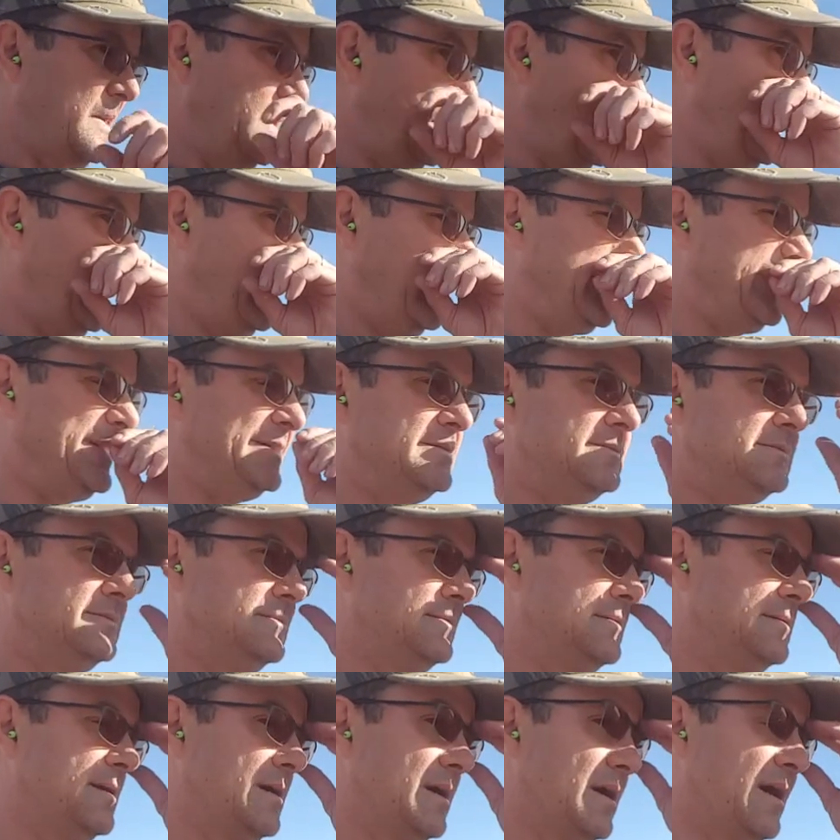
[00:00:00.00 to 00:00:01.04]

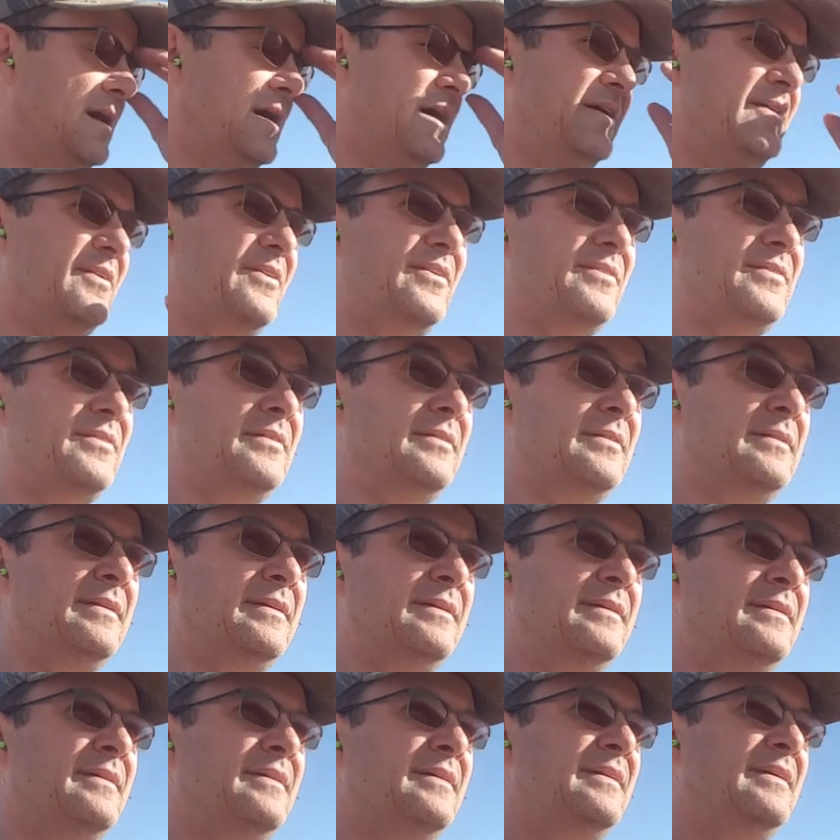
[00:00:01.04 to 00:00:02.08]

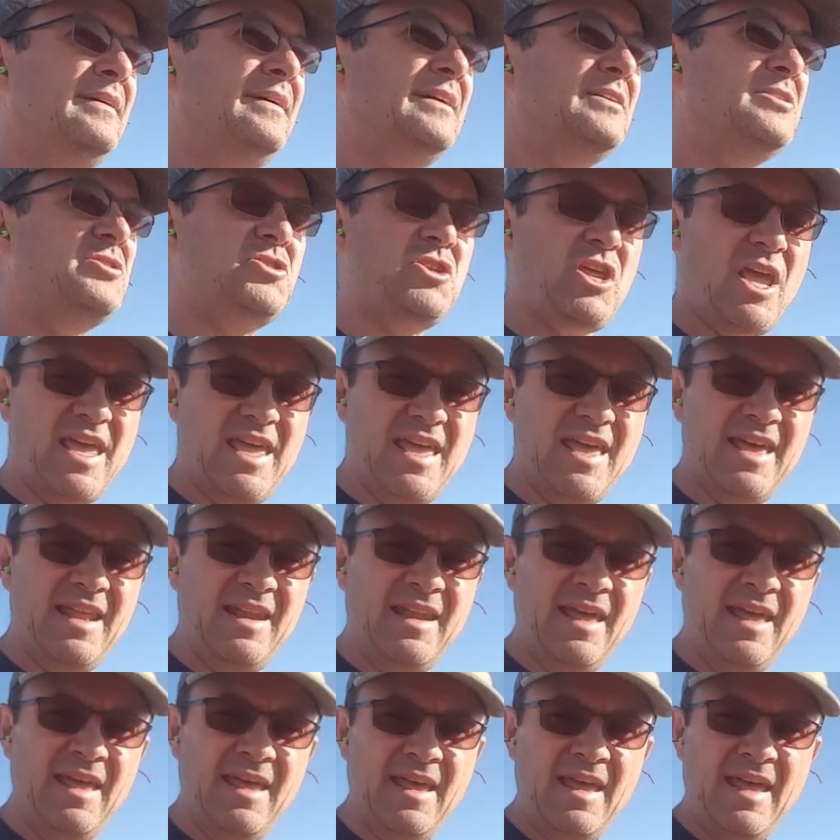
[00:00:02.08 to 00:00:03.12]

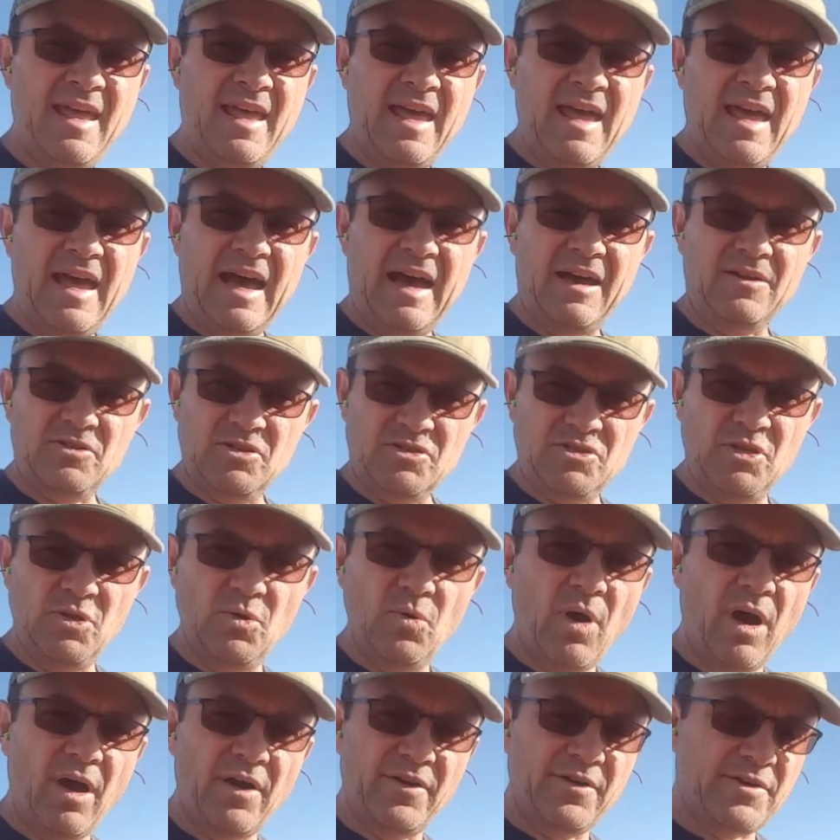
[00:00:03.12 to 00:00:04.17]
110 out to
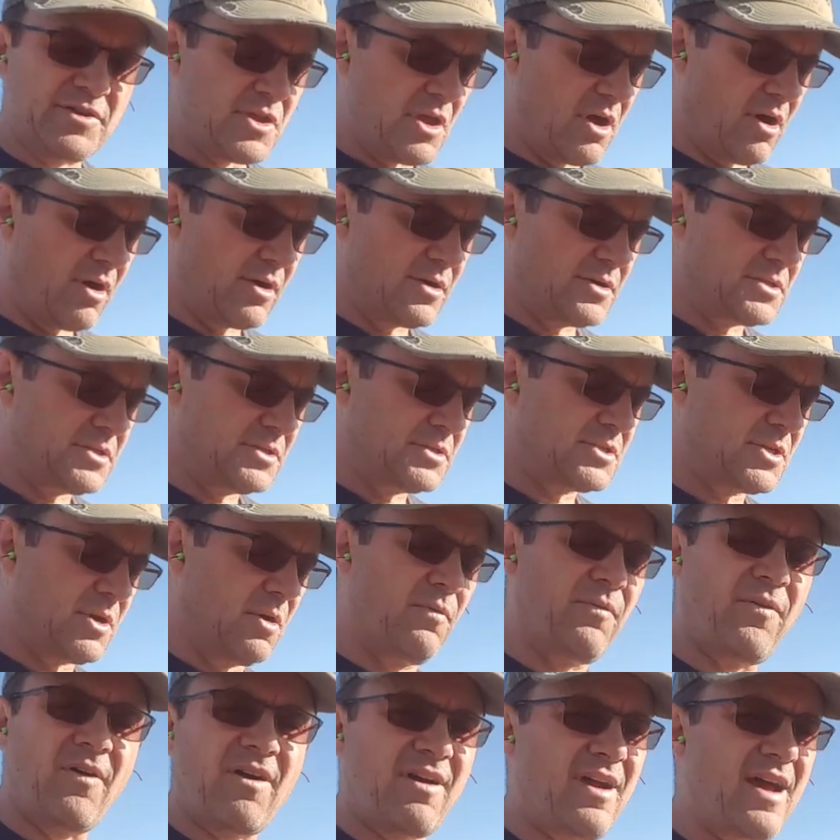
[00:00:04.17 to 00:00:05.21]
200 yards, and
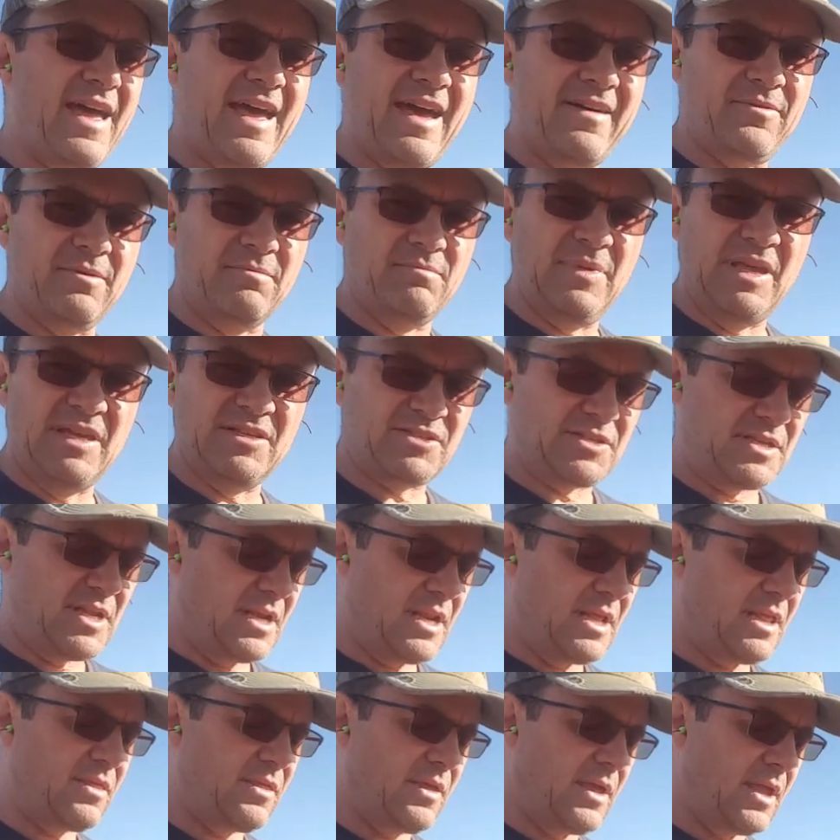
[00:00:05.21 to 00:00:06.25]
so far I haven't missed
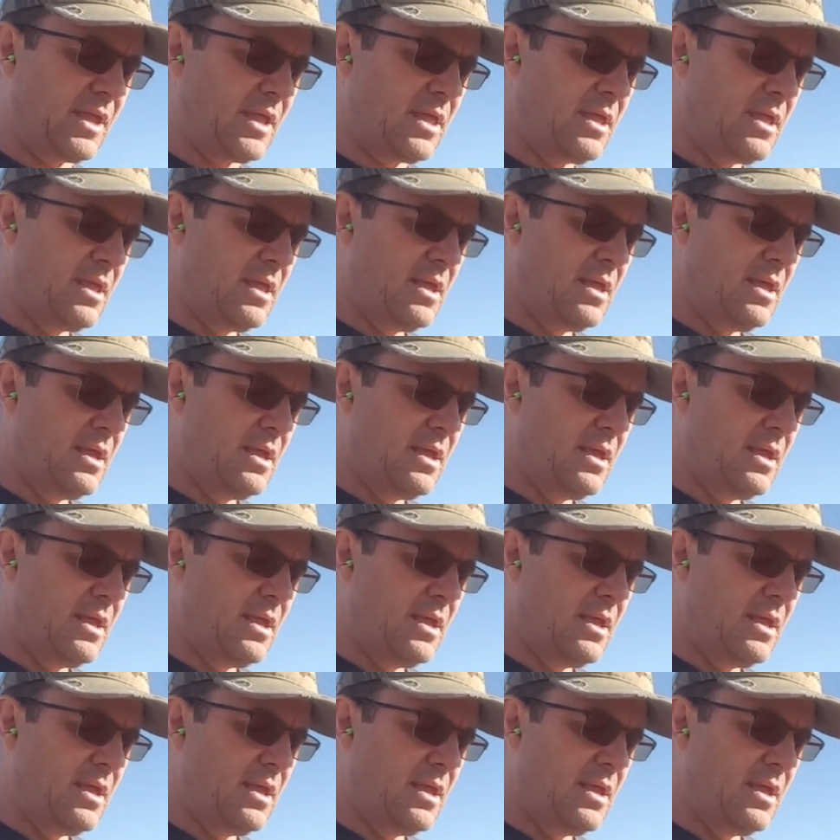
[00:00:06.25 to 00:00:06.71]
anything.